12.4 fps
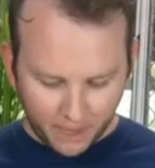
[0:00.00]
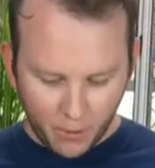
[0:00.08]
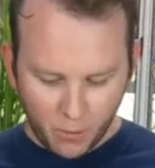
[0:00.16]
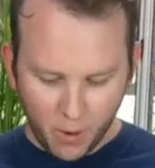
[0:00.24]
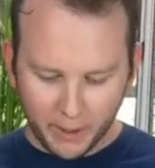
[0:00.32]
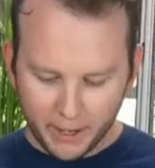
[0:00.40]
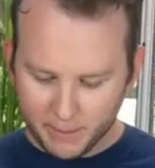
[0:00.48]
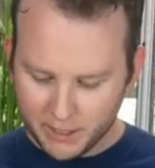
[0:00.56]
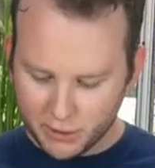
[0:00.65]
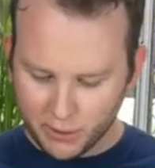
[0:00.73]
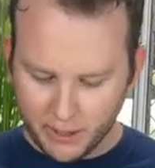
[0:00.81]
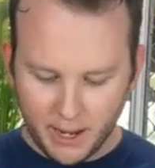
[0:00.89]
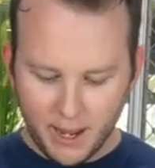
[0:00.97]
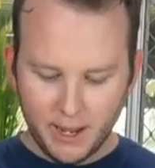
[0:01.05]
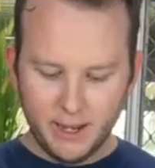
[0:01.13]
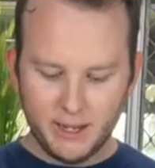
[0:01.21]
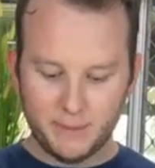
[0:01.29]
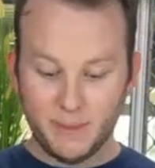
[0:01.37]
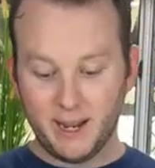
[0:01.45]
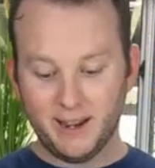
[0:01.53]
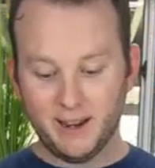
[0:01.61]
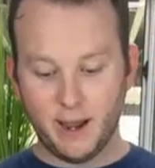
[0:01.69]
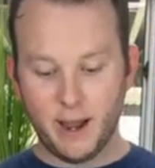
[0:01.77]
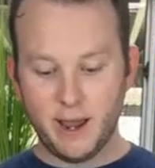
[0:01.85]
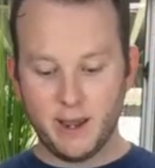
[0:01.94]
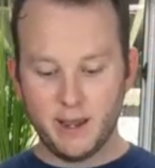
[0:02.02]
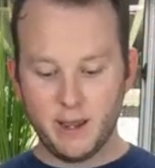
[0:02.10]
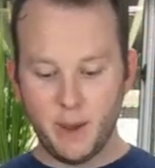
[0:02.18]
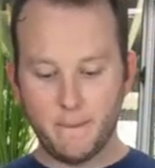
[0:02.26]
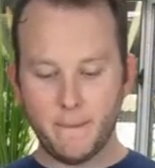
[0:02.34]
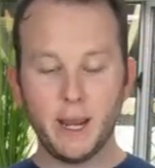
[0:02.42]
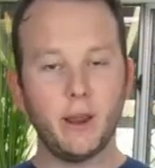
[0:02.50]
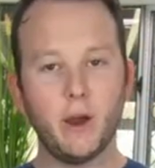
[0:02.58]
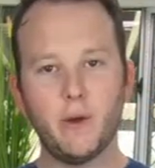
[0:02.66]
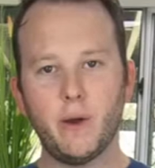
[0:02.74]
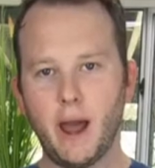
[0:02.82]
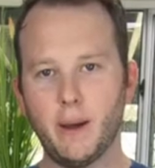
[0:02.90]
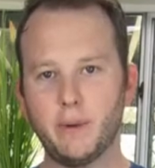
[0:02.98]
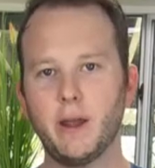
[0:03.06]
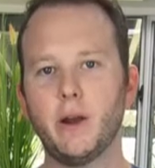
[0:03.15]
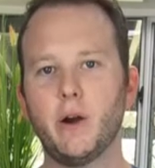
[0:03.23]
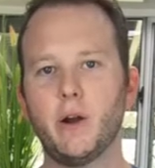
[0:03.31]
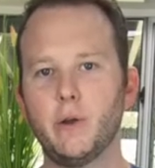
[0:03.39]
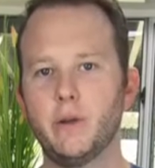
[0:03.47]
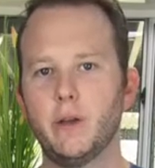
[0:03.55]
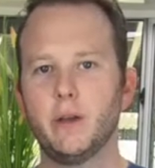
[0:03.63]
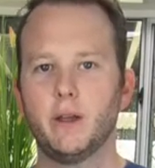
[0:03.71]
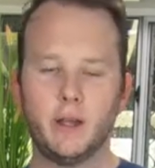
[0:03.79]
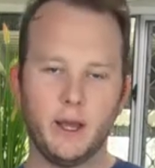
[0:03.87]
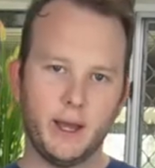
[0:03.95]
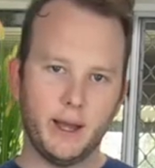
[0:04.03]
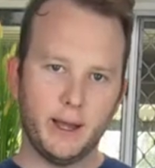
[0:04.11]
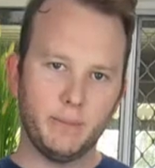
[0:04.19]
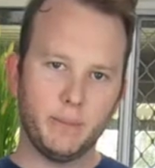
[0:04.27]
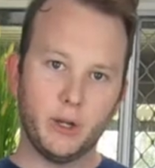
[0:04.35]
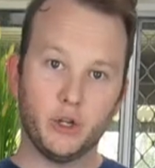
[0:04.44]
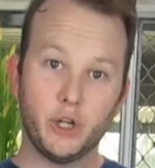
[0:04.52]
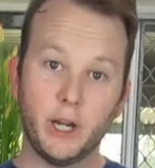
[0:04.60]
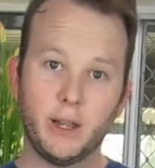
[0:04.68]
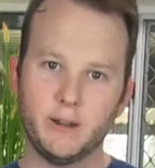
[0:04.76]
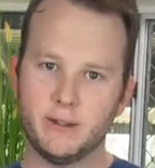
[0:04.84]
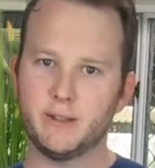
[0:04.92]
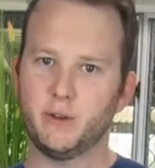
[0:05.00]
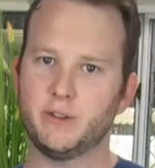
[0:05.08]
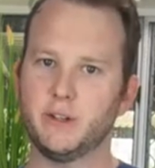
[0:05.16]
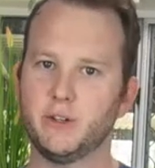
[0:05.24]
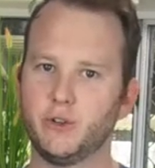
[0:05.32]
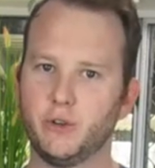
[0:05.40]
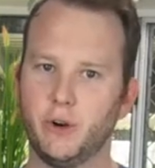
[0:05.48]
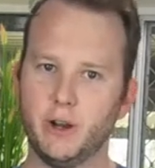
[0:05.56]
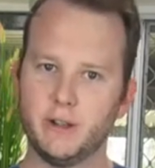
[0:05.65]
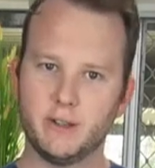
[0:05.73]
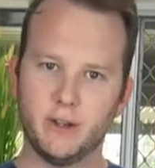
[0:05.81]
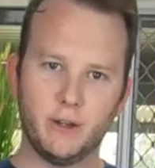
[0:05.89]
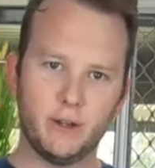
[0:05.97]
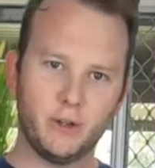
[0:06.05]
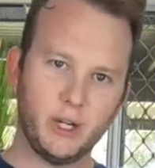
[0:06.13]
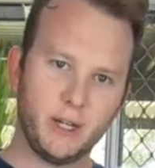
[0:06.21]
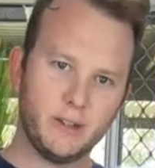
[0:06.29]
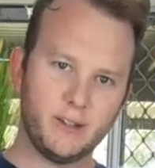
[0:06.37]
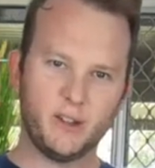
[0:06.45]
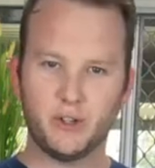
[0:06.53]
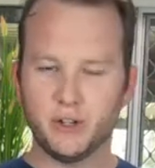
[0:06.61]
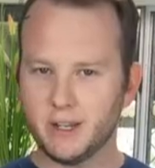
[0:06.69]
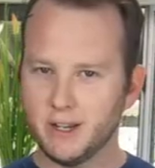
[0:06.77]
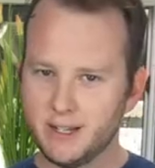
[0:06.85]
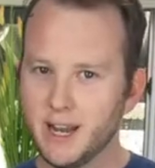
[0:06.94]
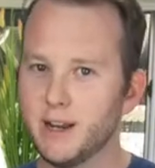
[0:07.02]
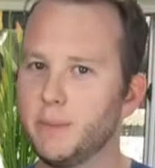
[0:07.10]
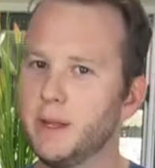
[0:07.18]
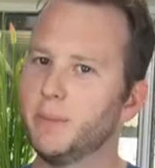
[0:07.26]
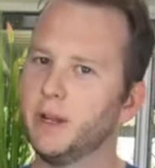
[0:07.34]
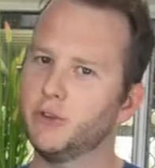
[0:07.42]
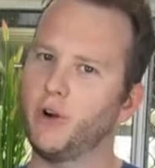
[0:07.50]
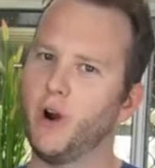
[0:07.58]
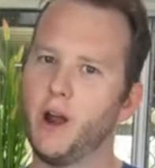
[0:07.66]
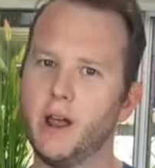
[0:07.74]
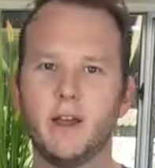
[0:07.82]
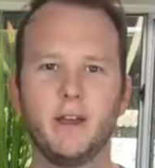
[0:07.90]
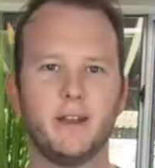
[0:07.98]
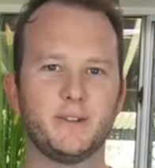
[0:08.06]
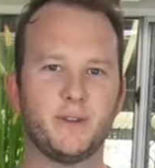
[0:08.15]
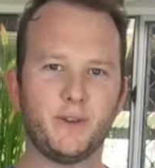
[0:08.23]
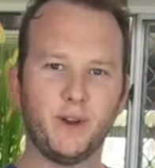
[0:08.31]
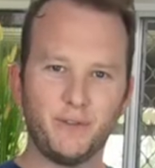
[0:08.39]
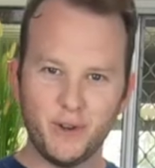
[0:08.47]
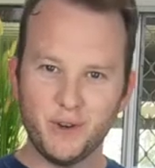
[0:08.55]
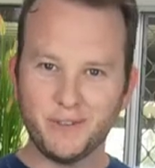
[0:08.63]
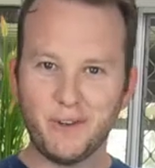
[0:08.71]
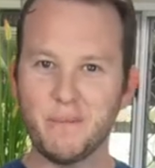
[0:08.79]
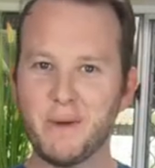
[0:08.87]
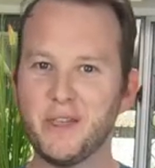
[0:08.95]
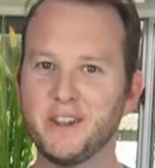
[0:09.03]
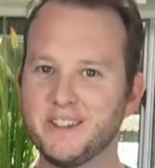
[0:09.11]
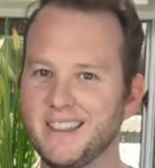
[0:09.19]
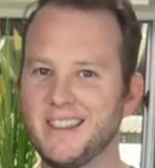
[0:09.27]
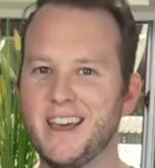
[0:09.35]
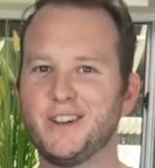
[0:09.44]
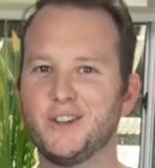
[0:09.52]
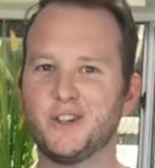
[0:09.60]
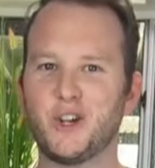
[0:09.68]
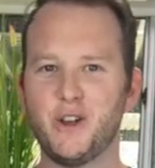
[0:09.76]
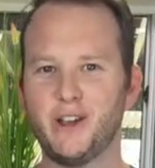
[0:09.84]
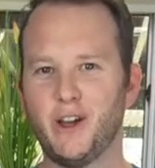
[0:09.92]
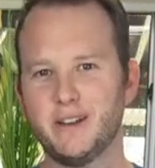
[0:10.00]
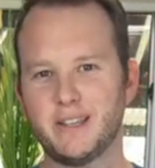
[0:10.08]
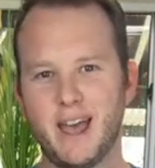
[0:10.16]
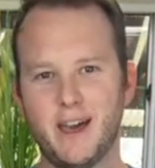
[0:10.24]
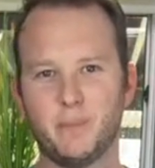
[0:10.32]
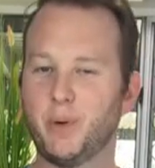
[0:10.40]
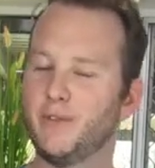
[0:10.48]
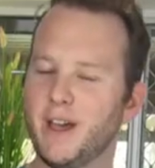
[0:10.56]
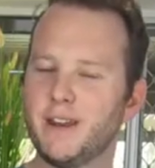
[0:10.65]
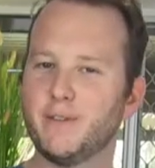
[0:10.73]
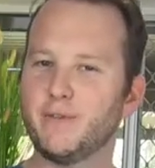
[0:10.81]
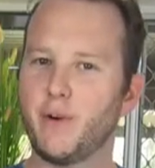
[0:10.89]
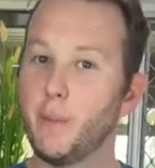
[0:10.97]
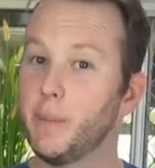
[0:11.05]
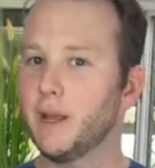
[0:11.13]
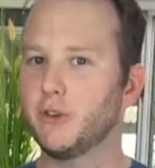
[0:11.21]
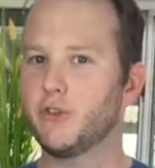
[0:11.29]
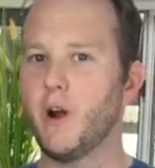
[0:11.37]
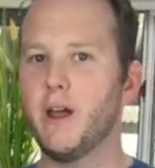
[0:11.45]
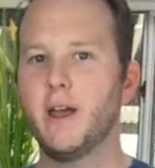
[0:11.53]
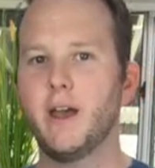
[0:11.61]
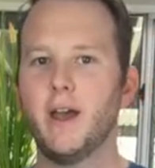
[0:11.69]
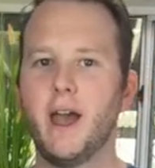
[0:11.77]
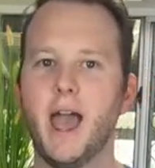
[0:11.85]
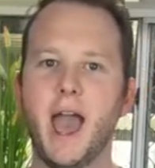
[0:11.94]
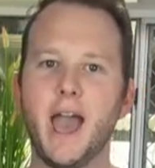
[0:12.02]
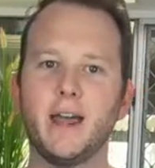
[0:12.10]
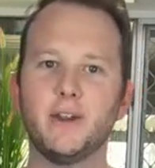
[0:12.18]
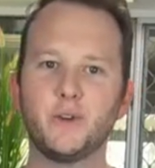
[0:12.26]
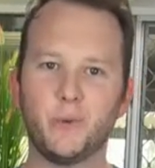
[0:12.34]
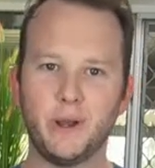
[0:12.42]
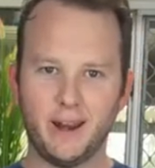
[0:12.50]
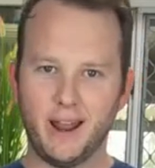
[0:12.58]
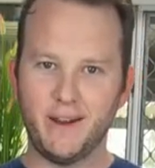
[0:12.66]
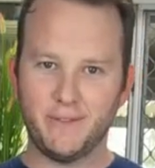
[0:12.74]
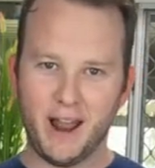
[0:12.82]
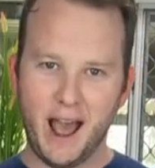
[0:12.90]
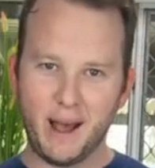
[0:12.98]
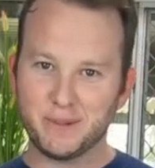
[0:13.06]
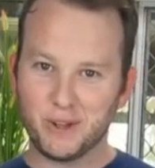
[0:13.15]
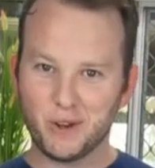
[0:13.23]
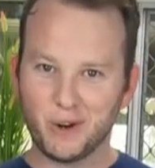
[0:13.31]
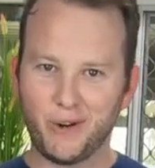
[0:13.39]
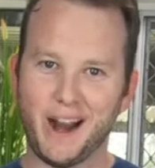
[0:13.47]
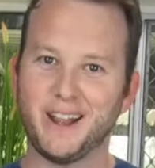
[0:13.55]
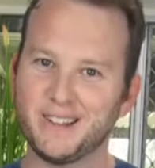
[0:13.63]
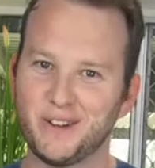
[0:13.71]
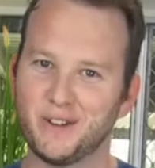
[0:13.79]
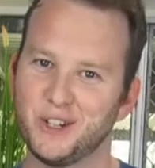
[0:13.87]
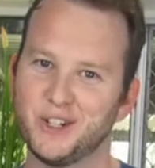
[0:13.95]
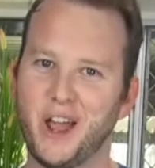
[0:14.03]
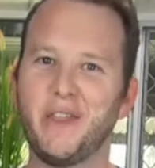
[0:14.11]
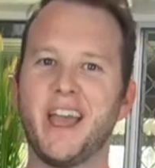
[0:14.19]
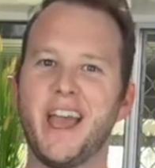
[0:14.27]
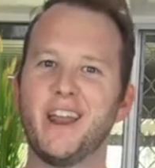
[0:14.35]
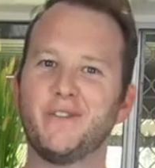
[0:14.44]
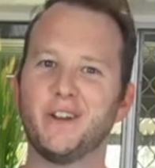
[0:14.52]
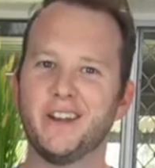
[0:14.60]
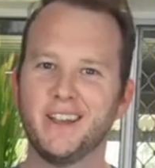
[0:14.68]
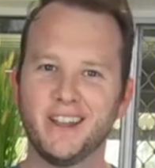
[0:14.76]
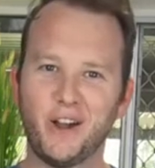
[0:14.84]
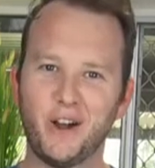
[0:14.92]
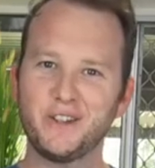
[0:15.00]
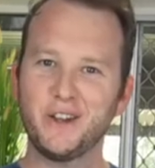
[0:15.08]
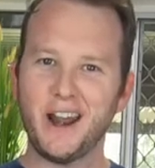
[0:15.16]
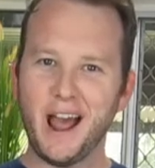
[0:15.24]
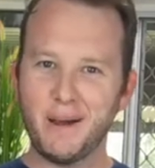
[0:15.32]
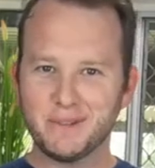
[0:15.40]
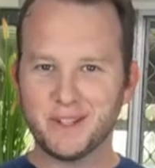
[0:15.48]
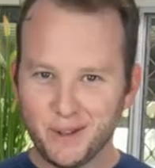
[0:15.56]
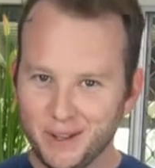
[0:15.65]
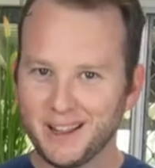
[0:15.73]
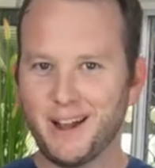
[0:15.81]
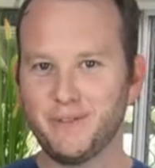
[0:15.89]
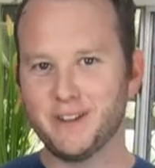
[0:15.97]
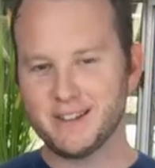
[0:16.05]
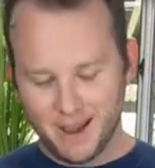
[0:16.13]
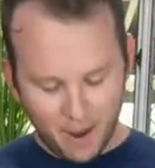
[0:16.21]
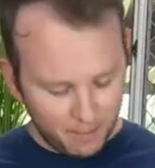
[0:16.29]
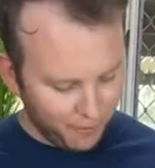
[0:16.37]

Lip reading: what we're going to be doing is making a mango habanero chicken sausage. Alright, so chicken sausages can tend to be a bit dry, so I've got a few different methods in there to show you guys how to prevent it from being dry, and we're gonna have an absolute cracker sausage at the end of it. Guys, you're gonna absolutely love this.